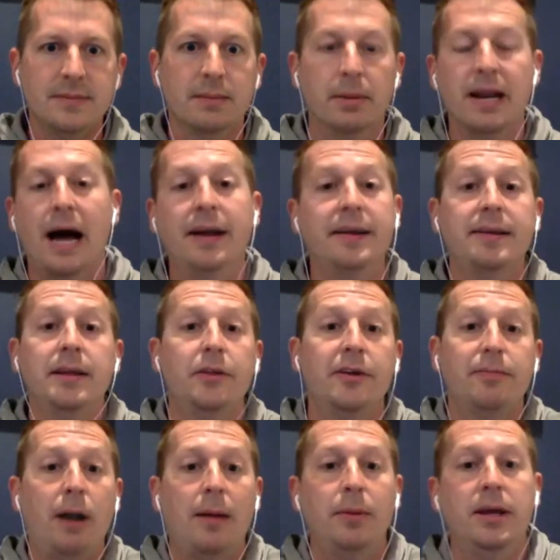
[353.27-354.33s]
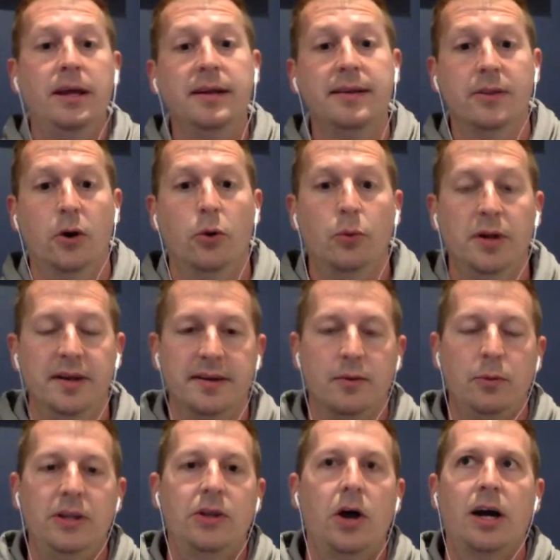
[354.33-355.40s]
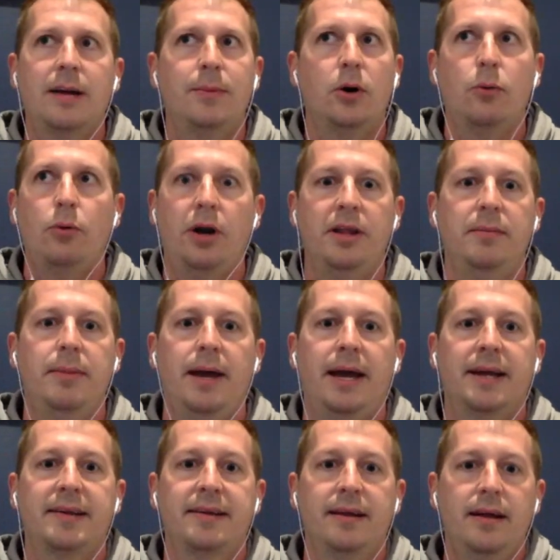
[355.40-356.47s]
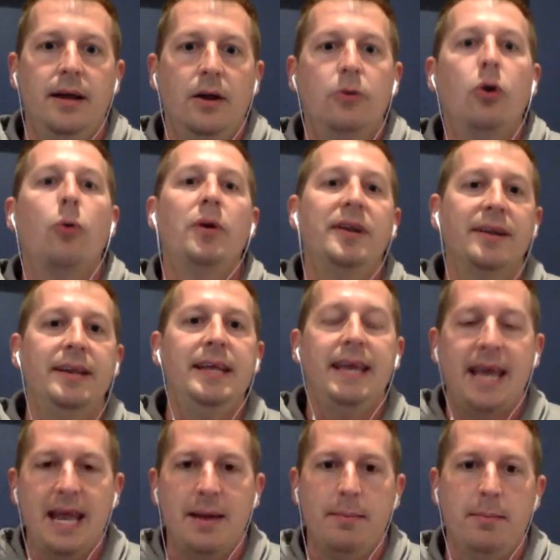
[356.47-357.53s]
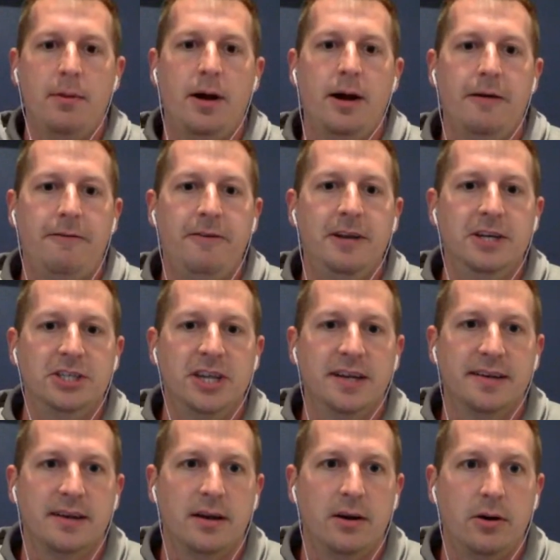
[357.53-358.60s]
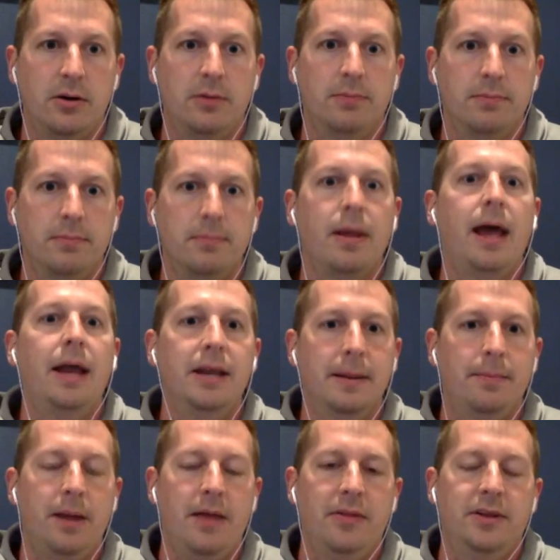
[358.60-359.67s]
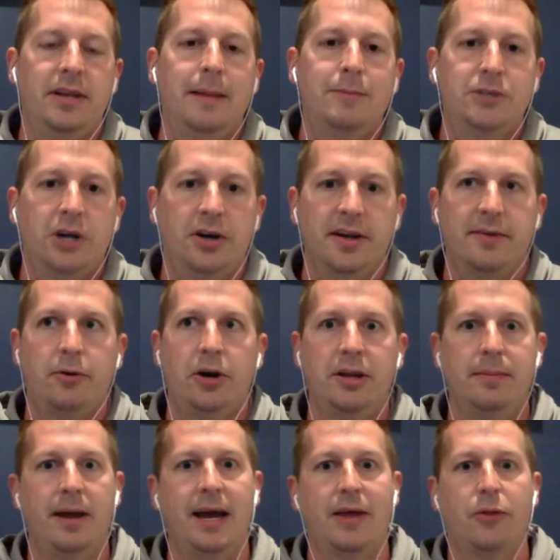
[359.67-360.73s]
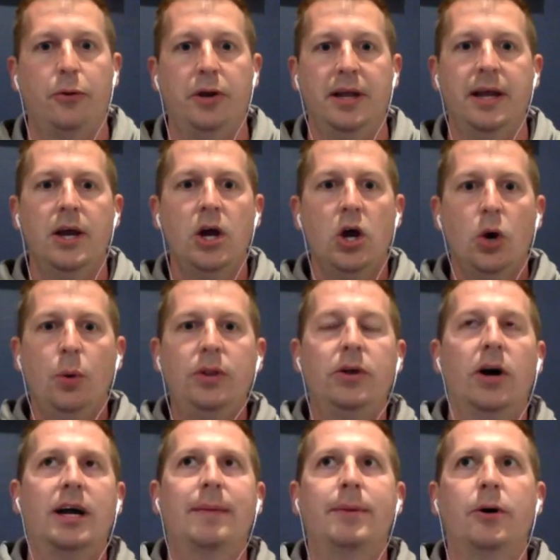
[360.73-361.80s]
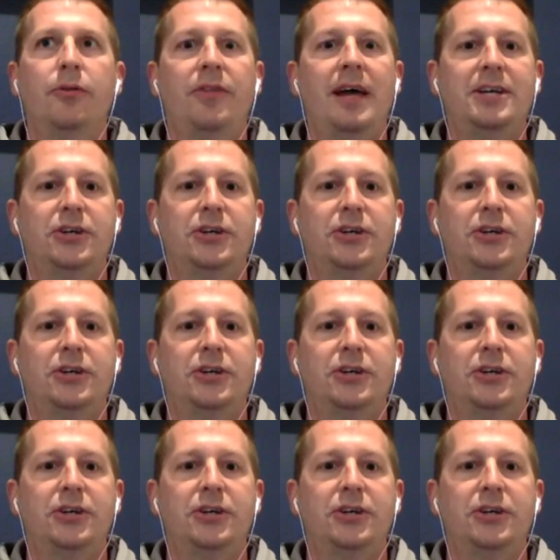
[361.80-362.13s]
But honestly, there's probably is no reason. We talk about running backs, no reason he can't uh, finish as or end up on the depth chart as running back three we talk about that